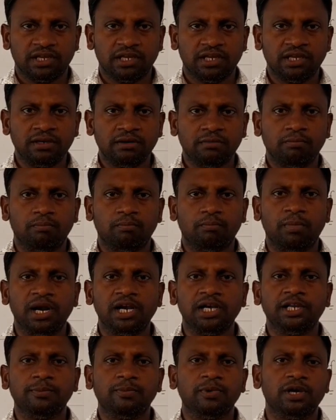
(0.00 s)
in
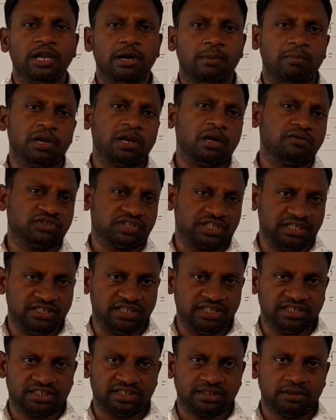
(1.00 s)
multiple number of
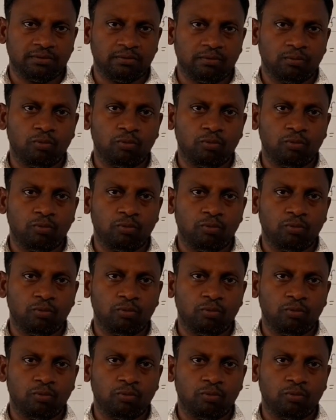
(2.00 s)
stages,